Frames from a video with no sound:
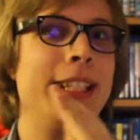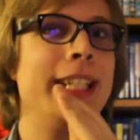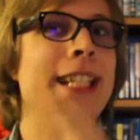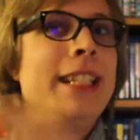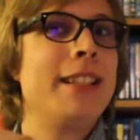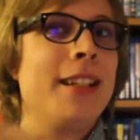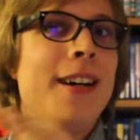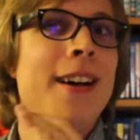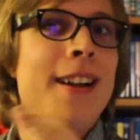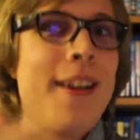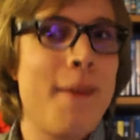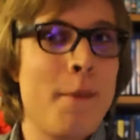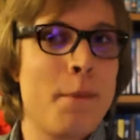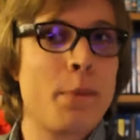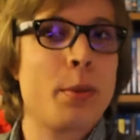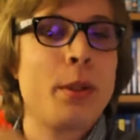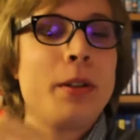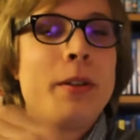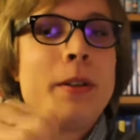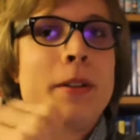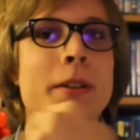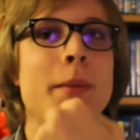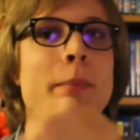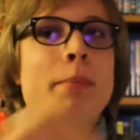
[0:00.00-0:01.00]
He's kind of
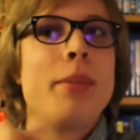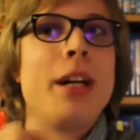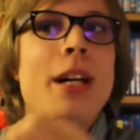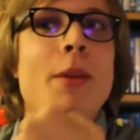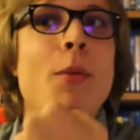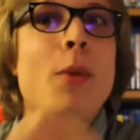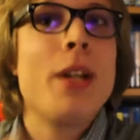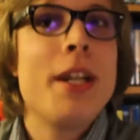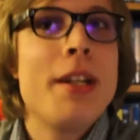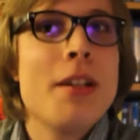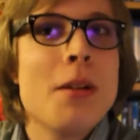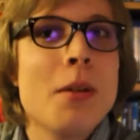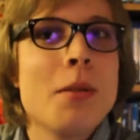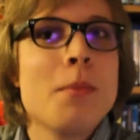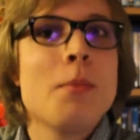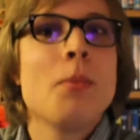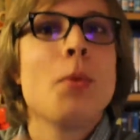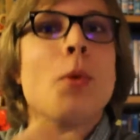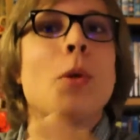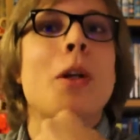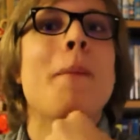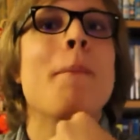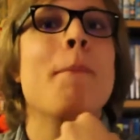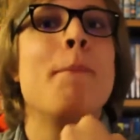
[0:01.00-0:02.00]
broken, but I want to know
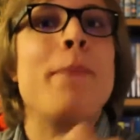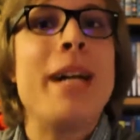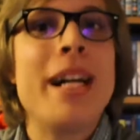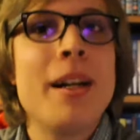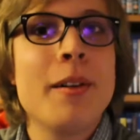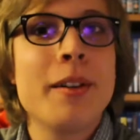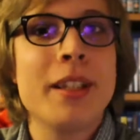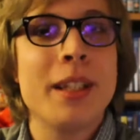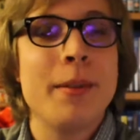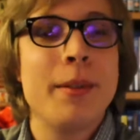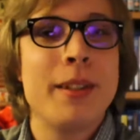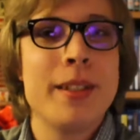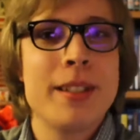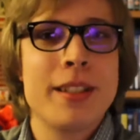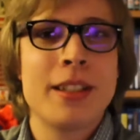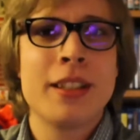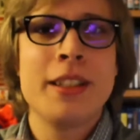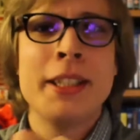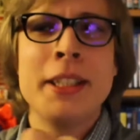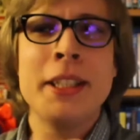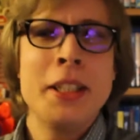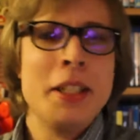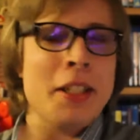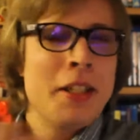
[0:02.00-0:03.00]
more about him because
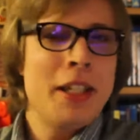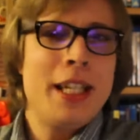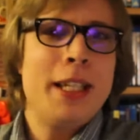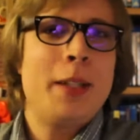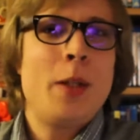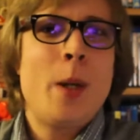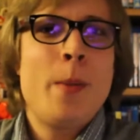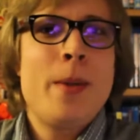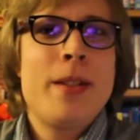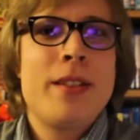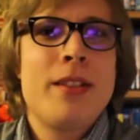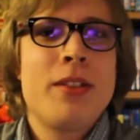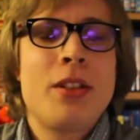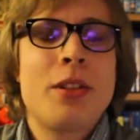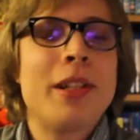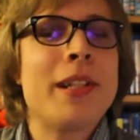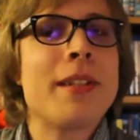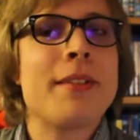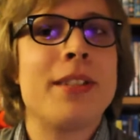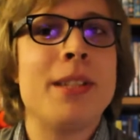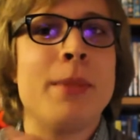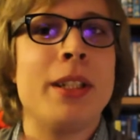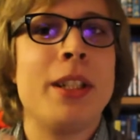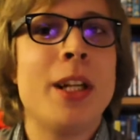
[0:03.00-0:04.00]
Akome doesn't
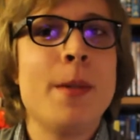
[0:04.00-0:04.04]
trust him.